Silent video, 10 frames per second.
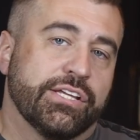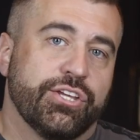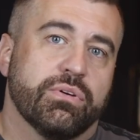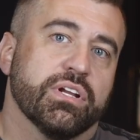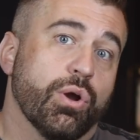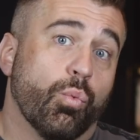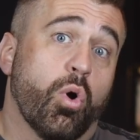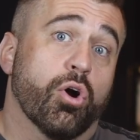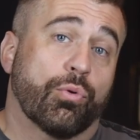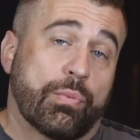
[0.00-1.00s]
You can go
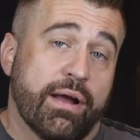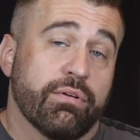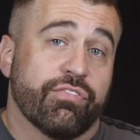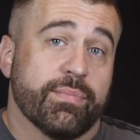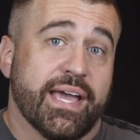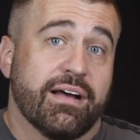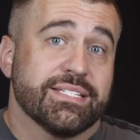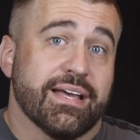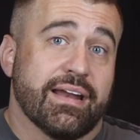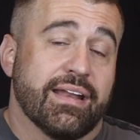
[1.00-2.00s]
walk around it from the
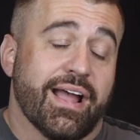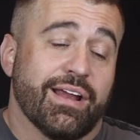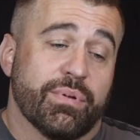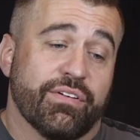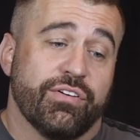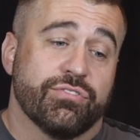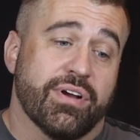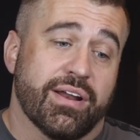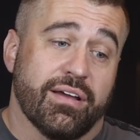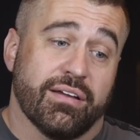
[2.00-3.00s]
outside at night, but if you
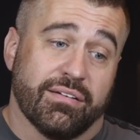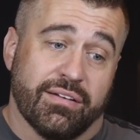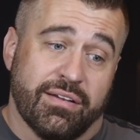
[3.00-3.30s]
try to